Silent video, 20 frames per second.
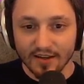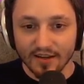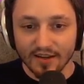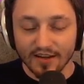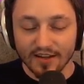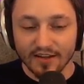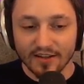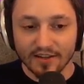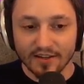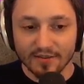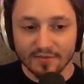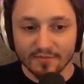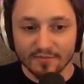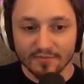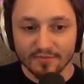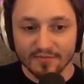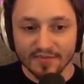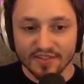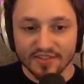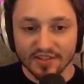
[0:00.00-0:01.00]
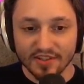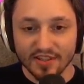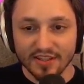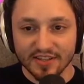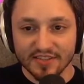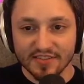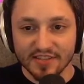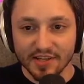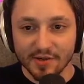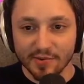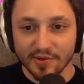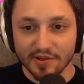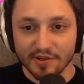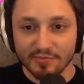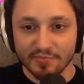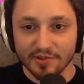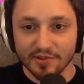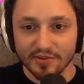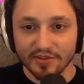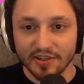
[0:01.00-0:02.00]
So the next thing we're going to
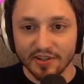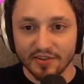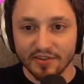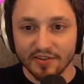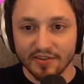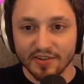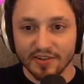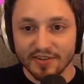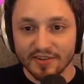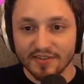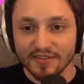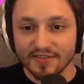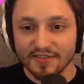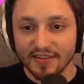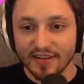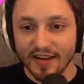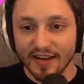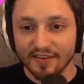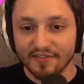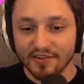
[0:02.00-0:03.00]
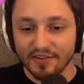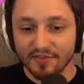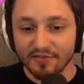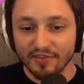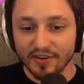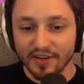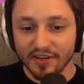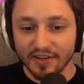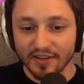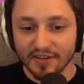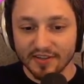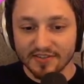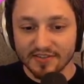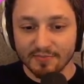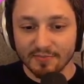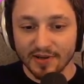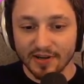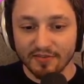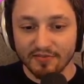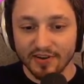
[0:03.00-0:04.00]
build here is, after the Viking, is a
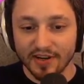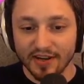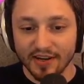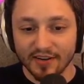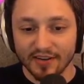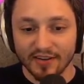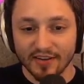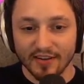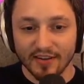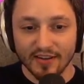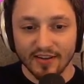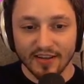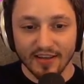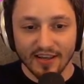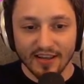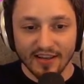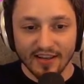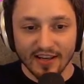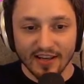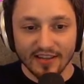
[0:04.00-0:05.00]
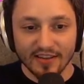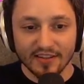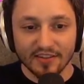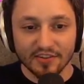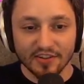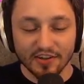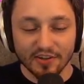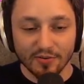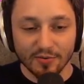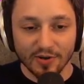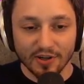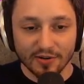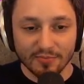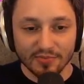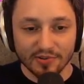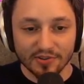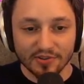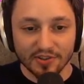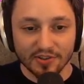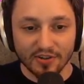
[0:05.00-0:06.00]
Medivac. And then you're going to want to
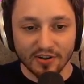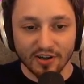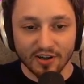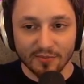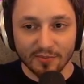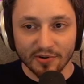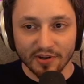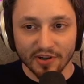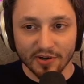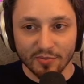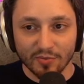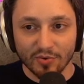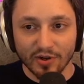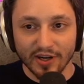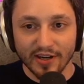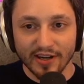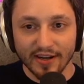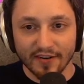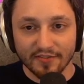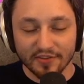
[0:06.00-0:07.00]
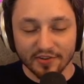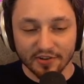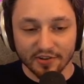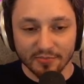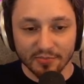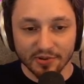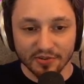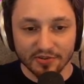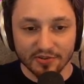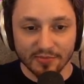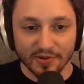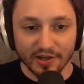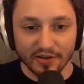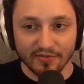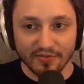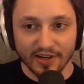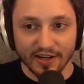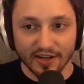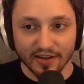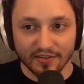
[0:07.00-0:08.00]
build your armory right after you build your
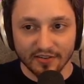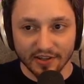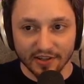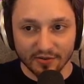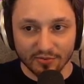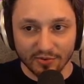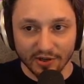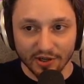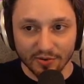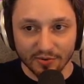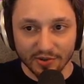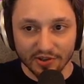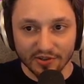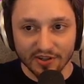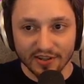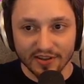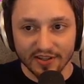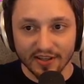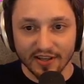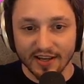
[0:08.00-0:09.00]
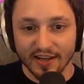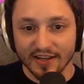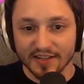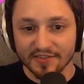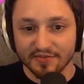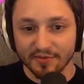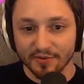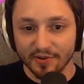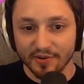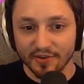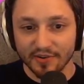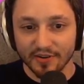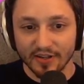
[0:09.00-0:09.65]
Medivac, like right when you get the gas for it.